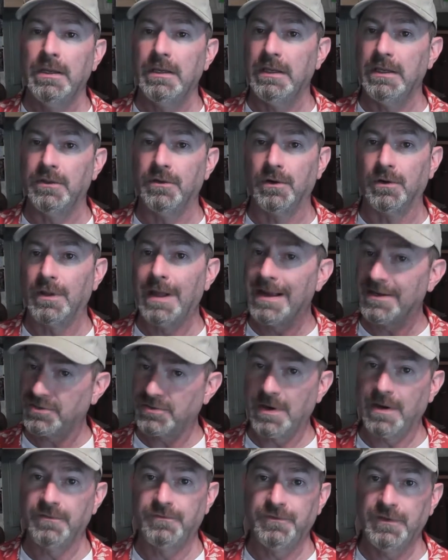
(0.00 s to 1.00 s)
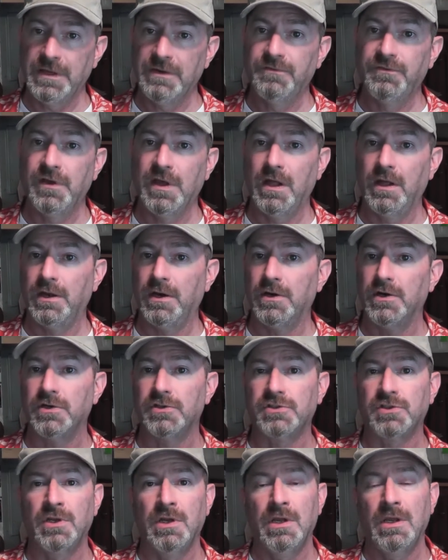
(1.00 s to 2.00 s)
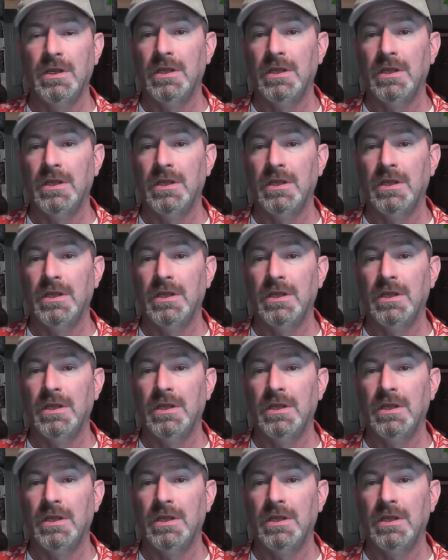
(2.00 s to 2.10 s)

either last round feed failures,